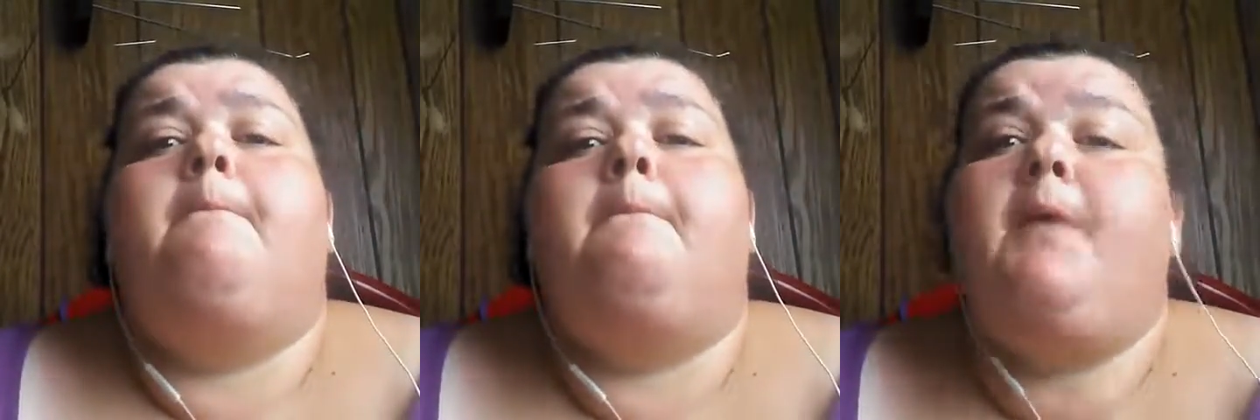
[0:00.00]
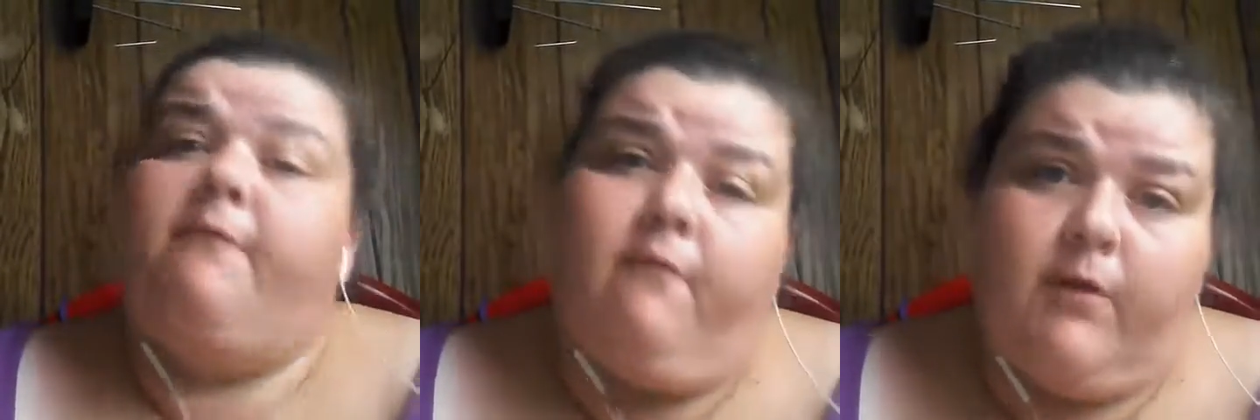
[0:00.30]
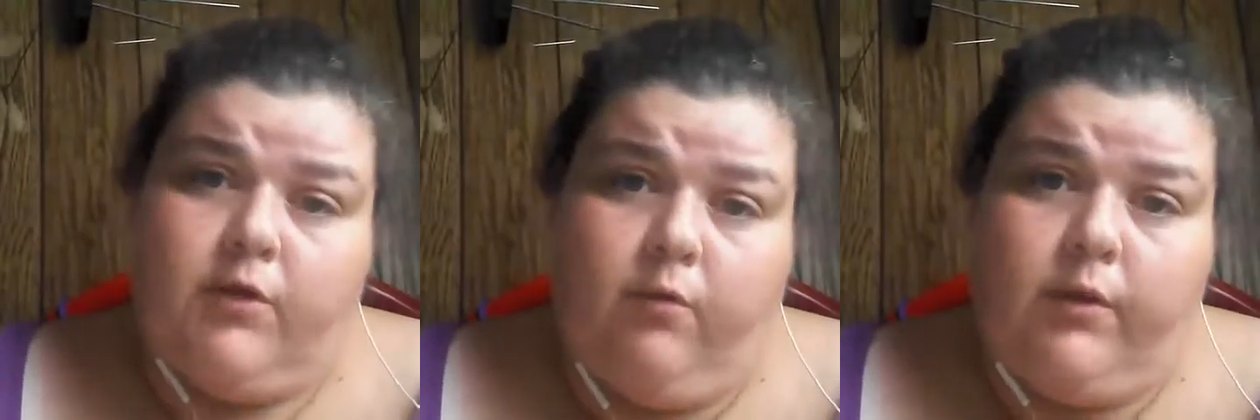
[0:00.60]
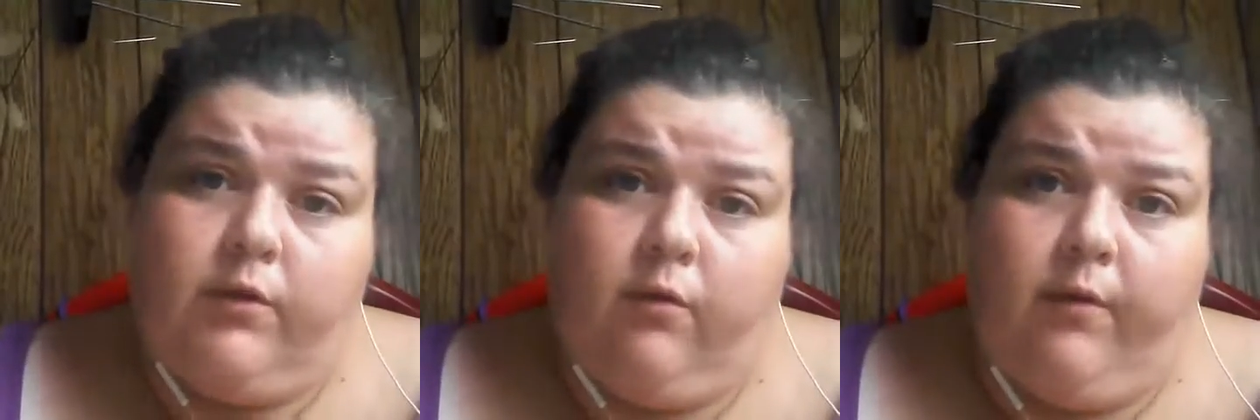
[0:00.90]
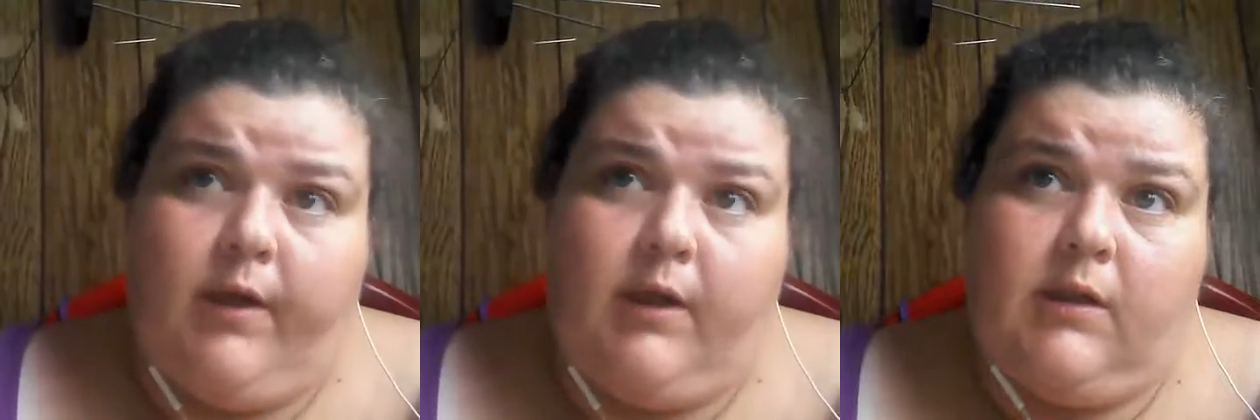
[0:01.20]
But for my short
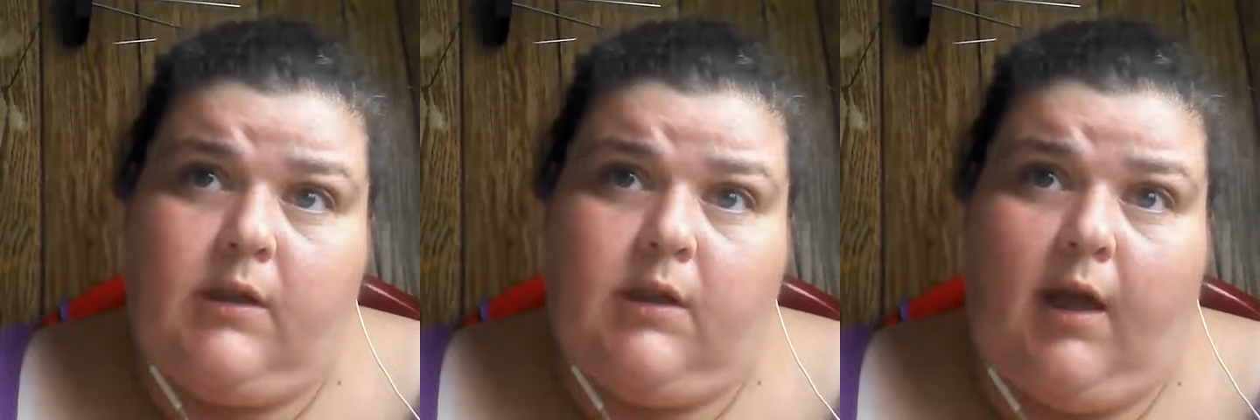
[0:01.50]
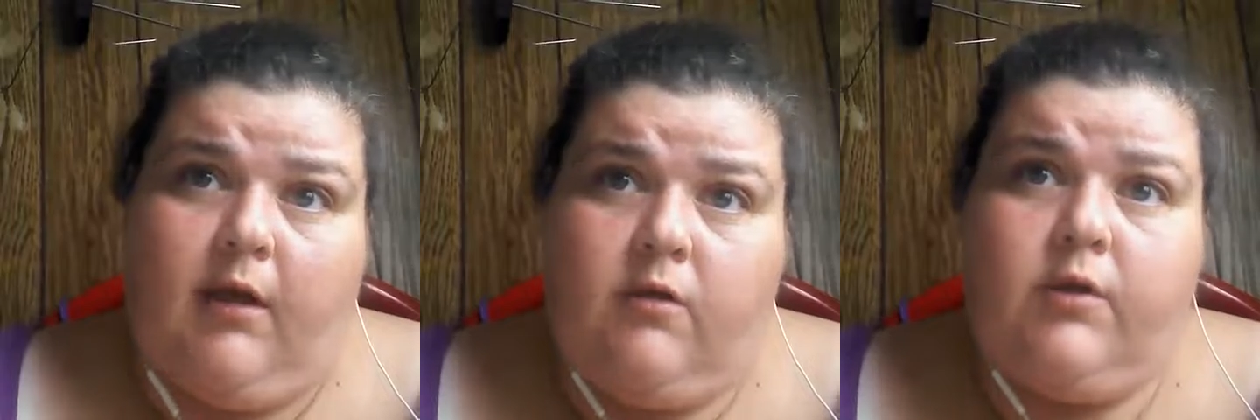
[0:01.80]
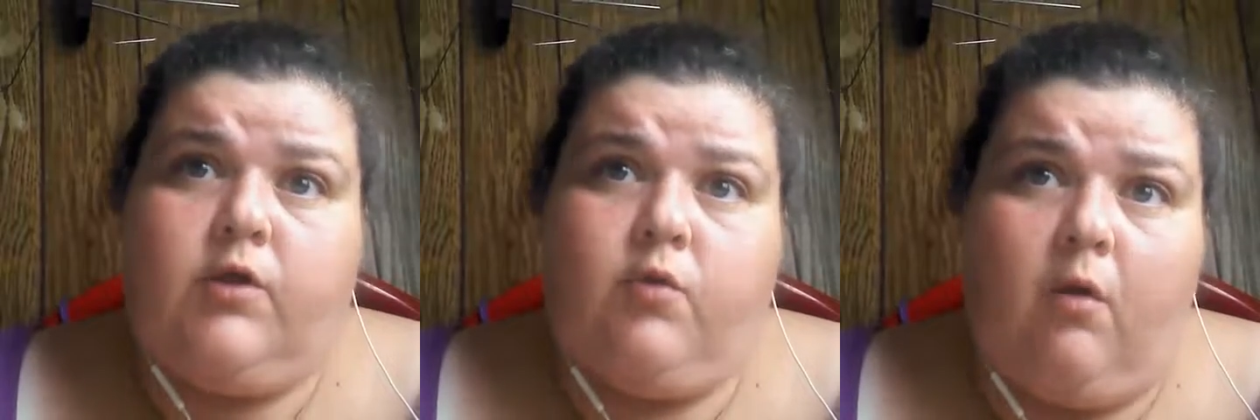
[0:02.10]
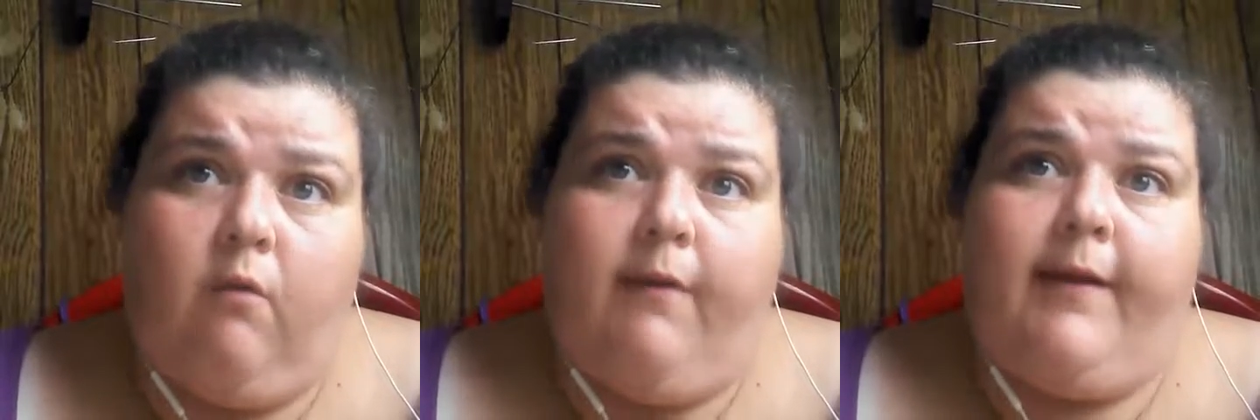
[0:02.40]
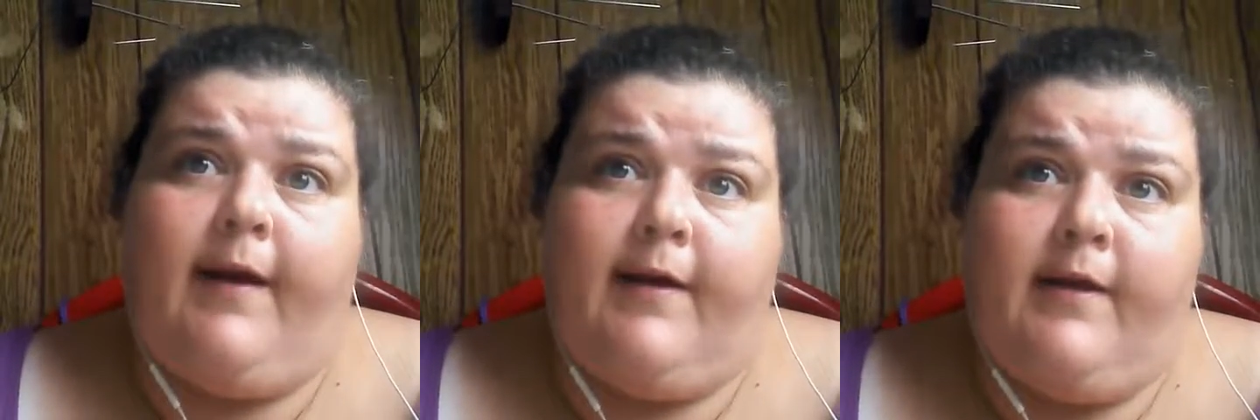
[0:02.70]
stories, I usually struggle with
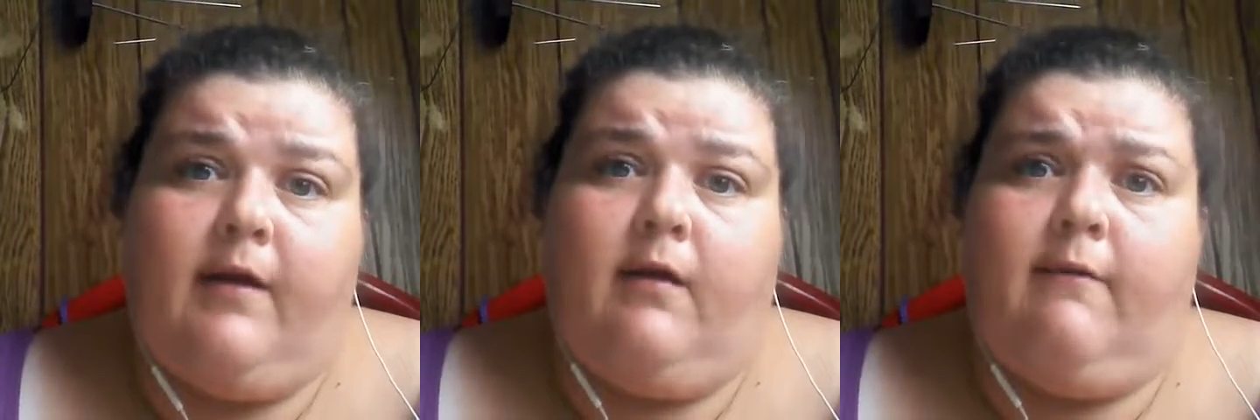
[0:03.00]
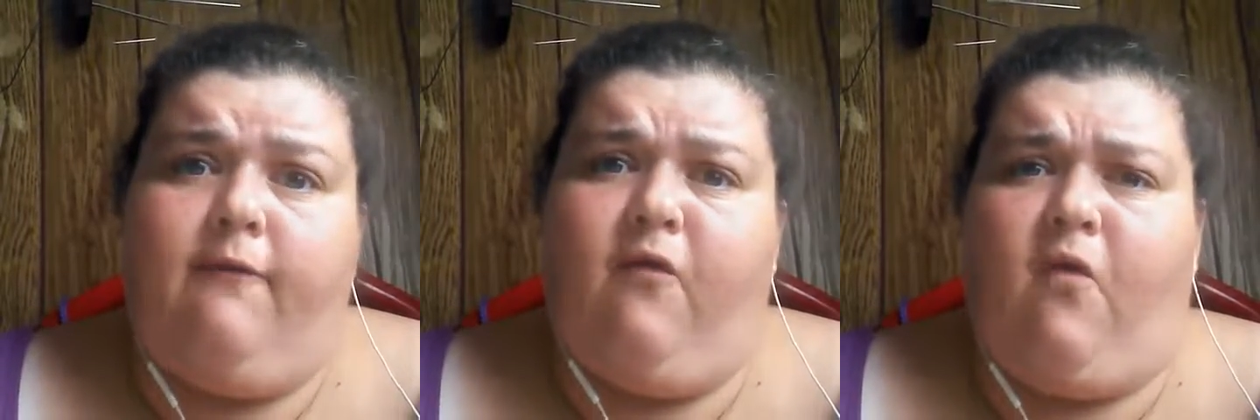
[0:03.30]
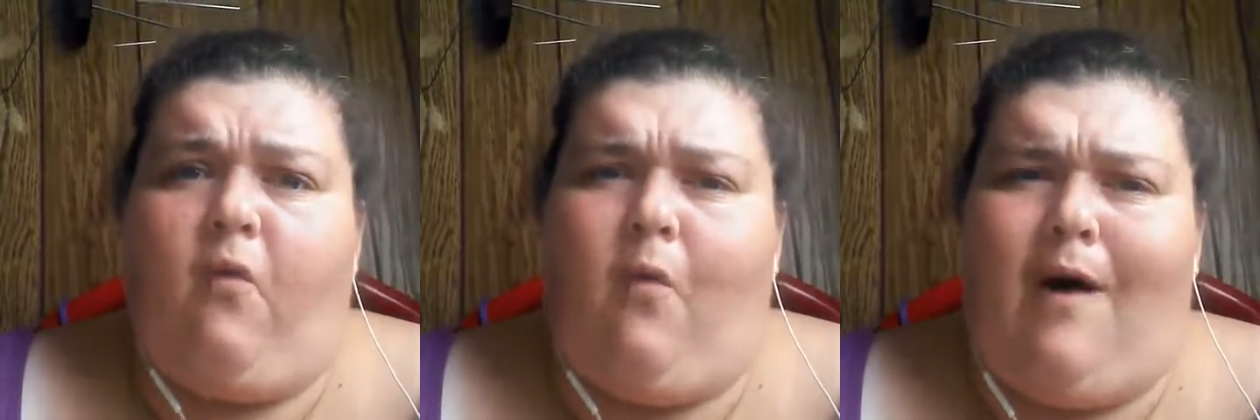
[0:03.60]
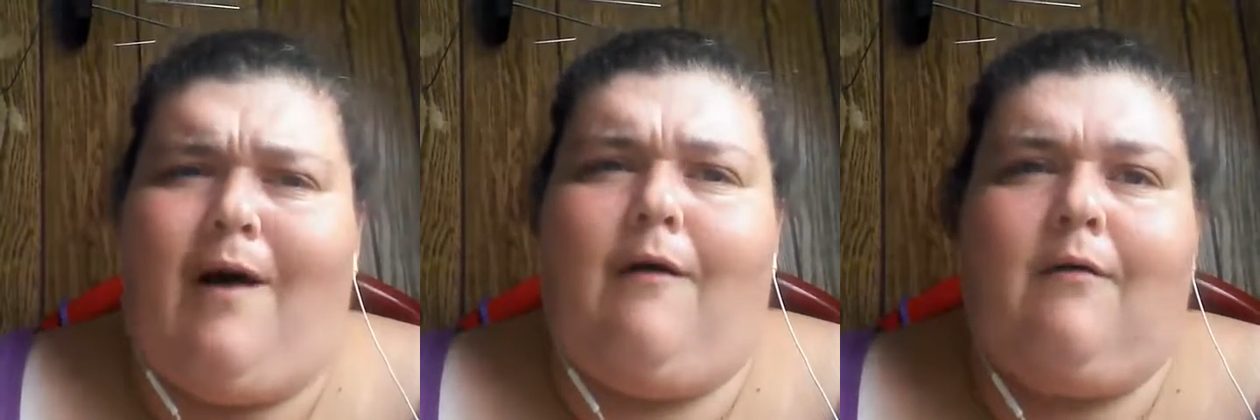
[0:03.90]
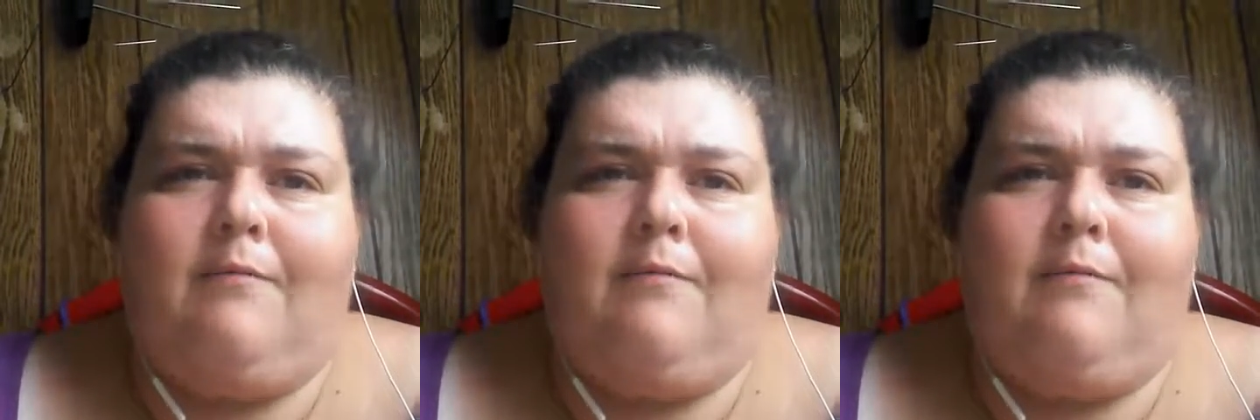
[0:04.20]
an idea for a while.